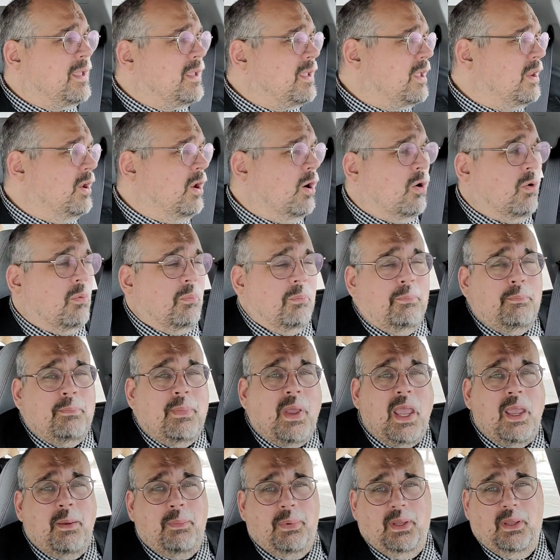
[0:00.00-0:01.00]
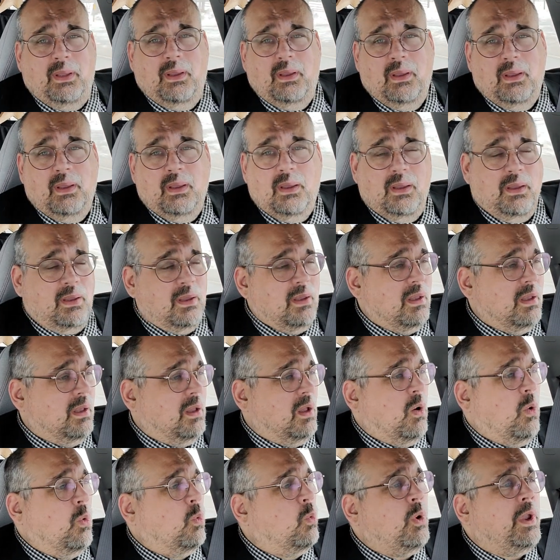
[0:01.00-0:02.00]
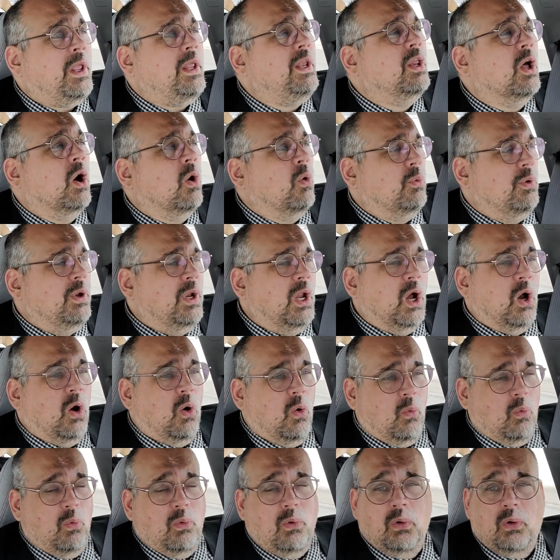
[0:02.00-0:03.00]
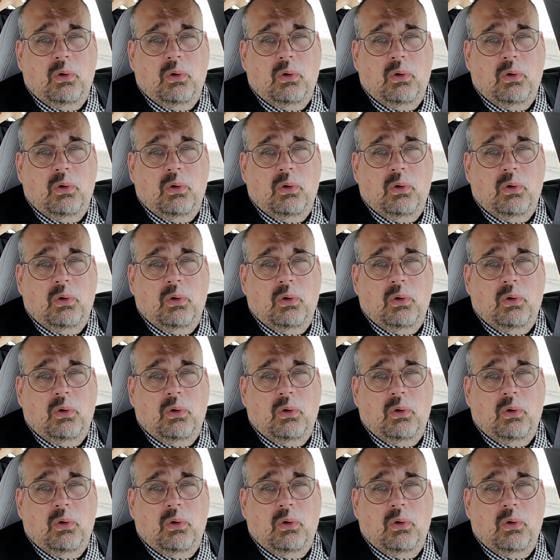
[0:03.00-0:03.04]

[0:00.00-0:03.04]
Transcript: You know, maybe. We don't know